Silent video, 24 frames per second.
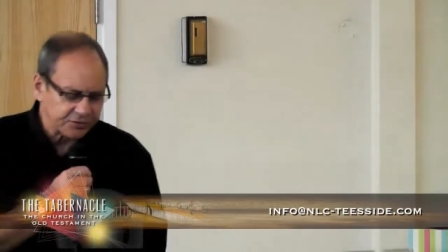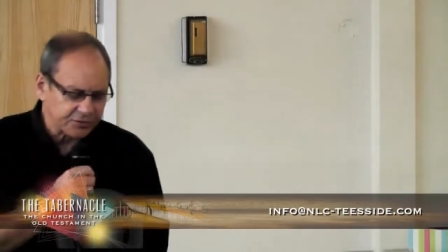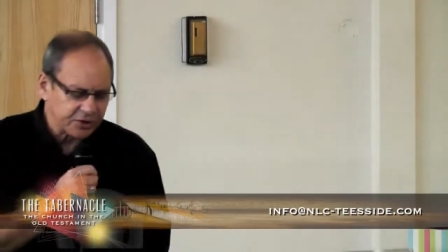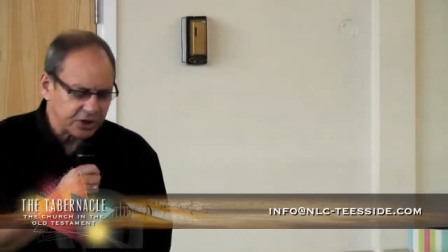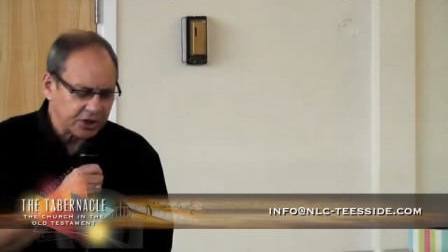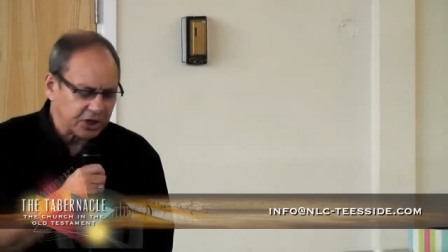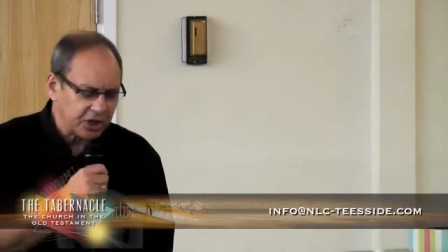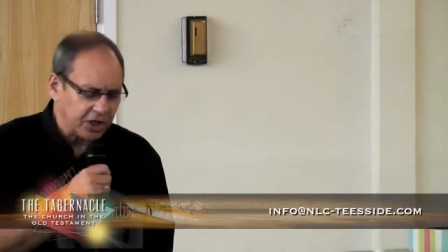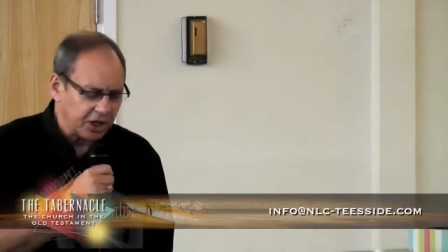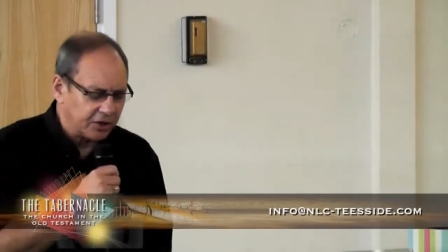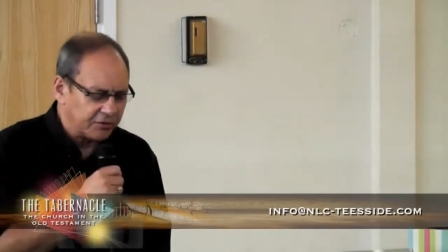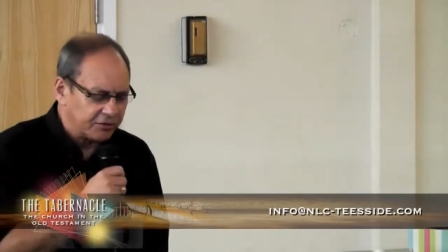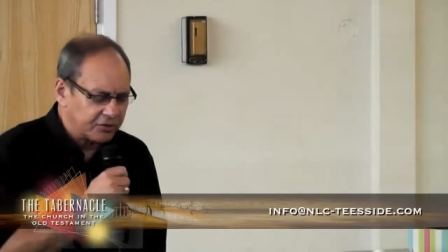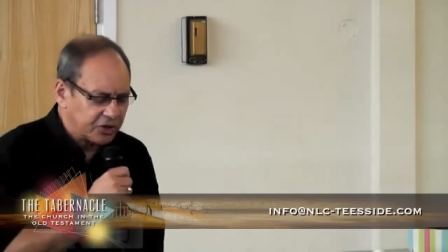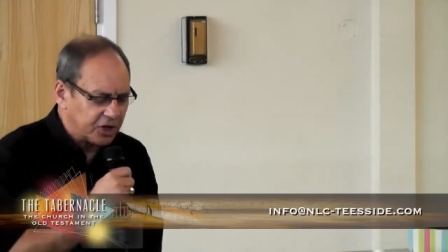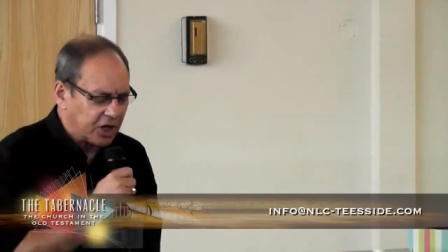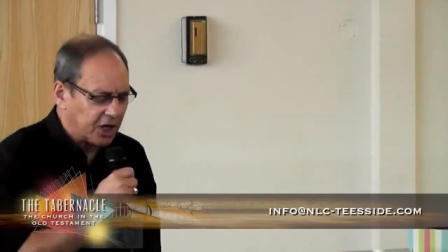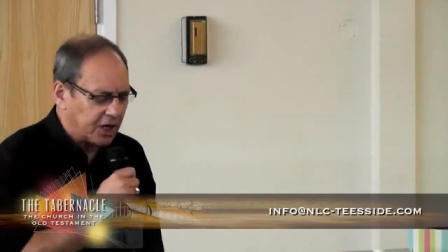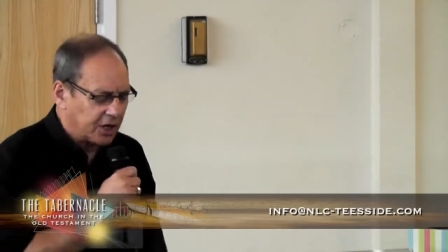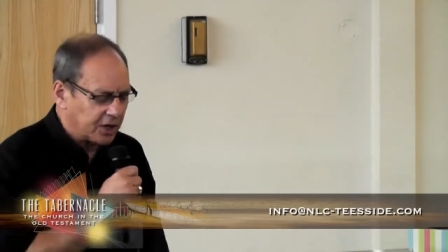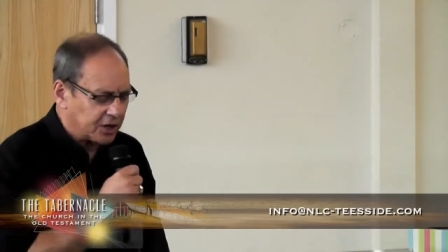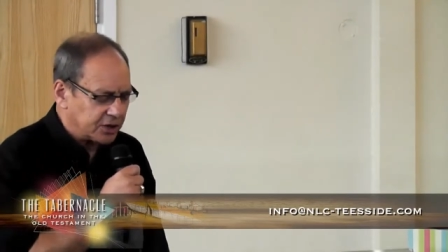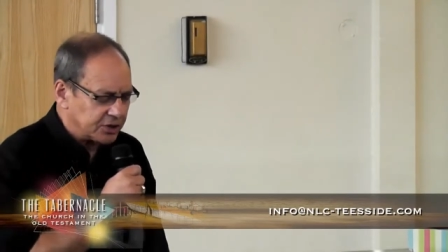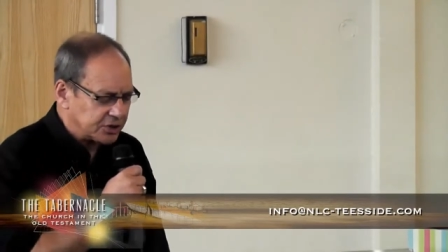of the King of
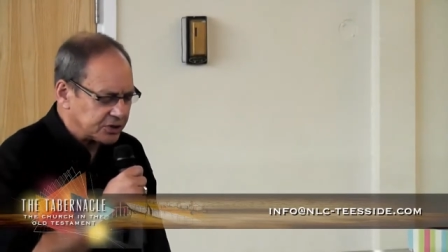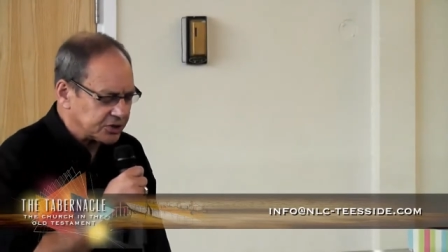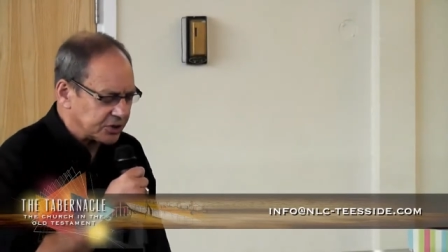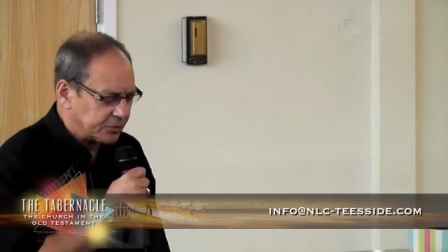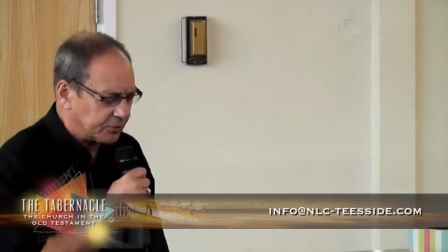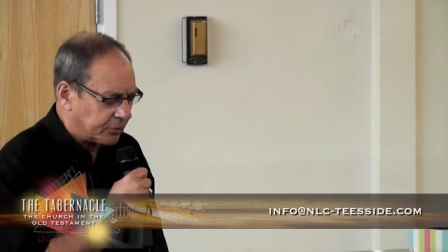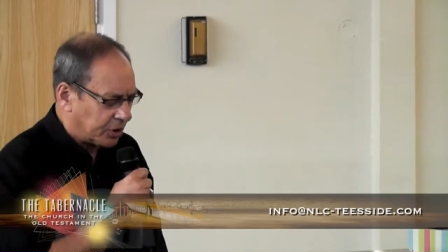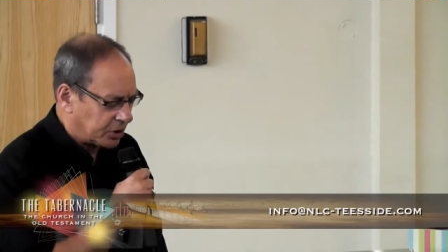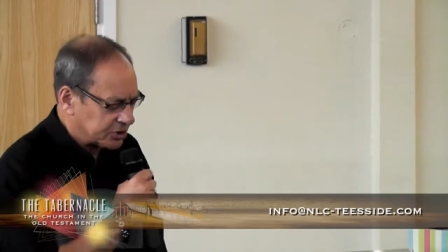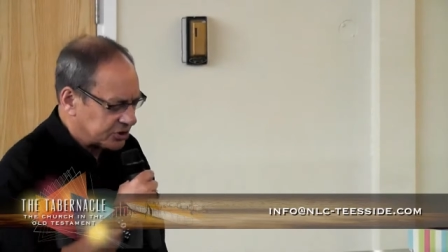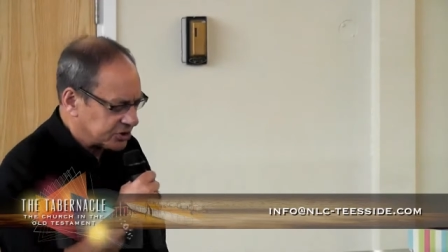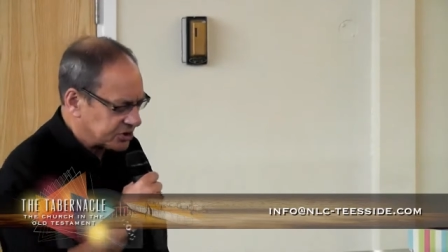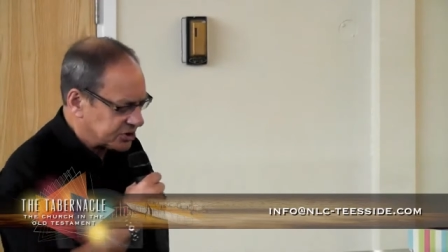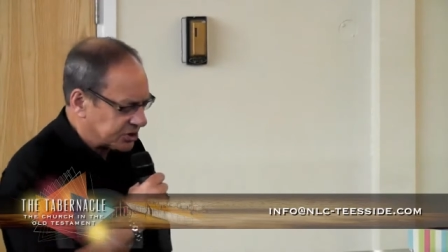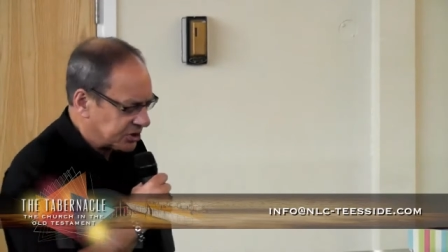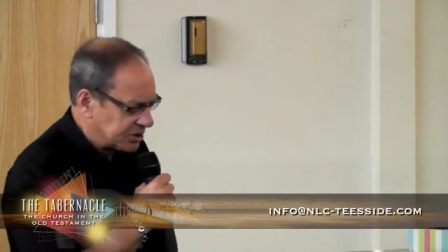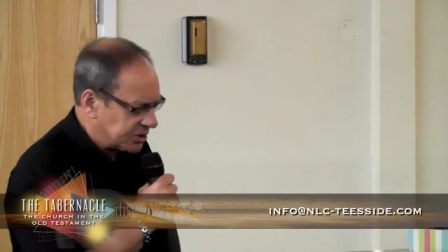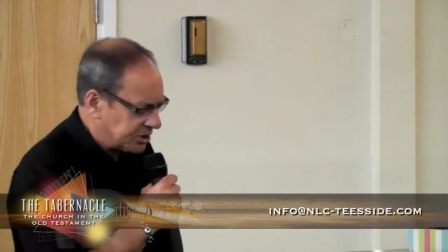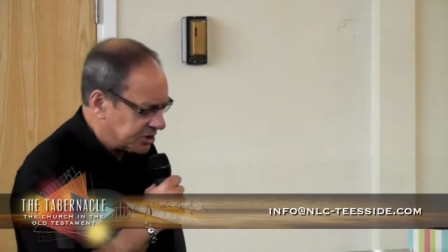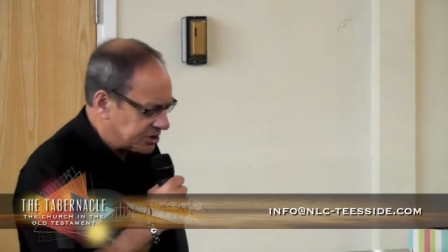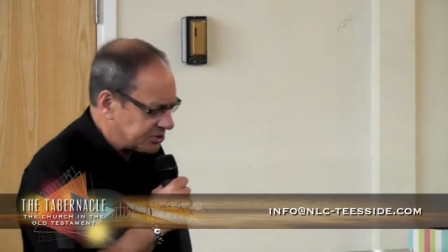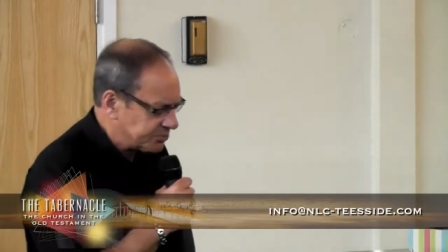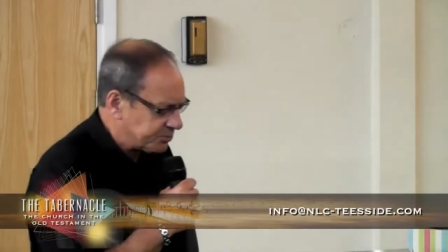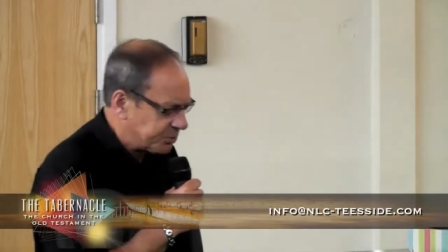Kings amongst
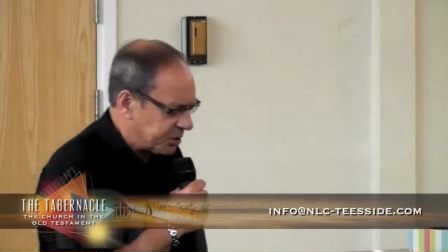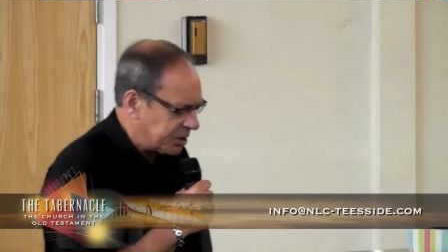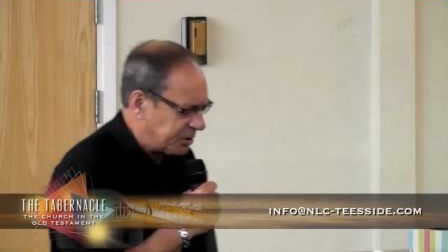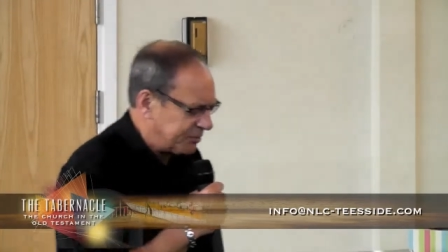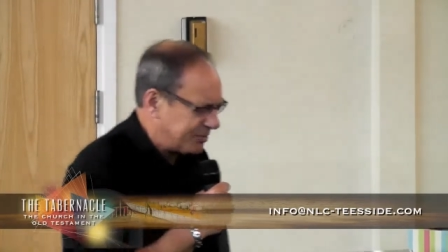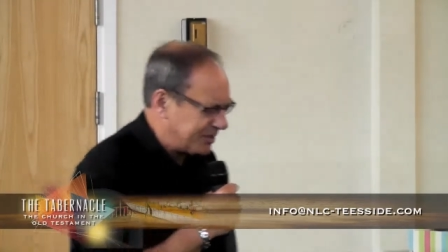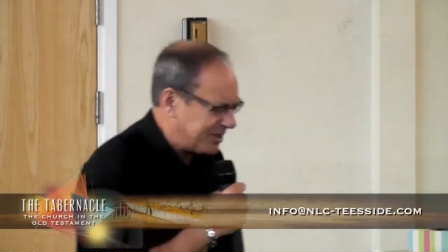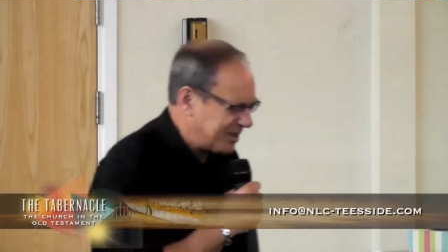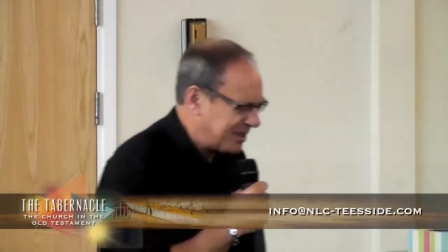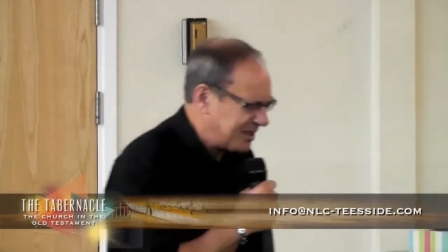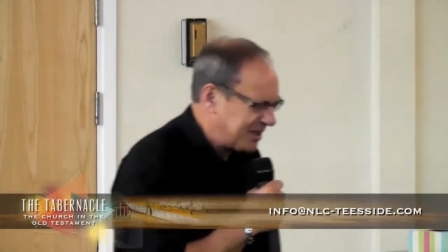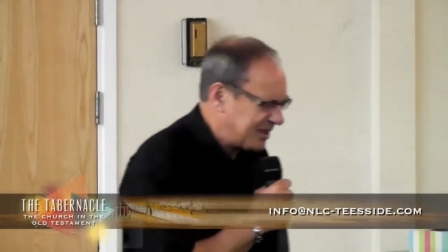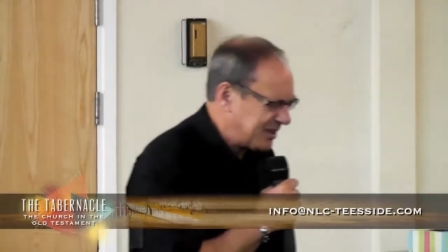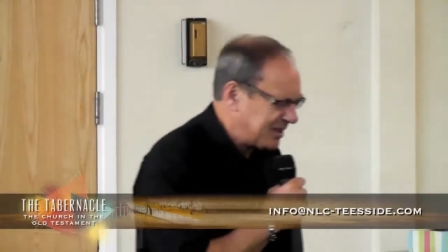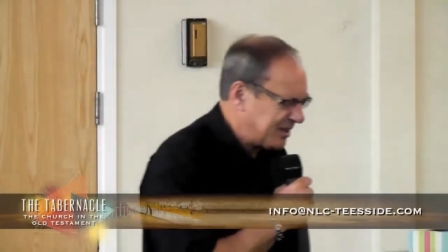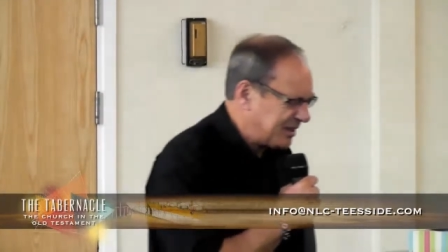his people.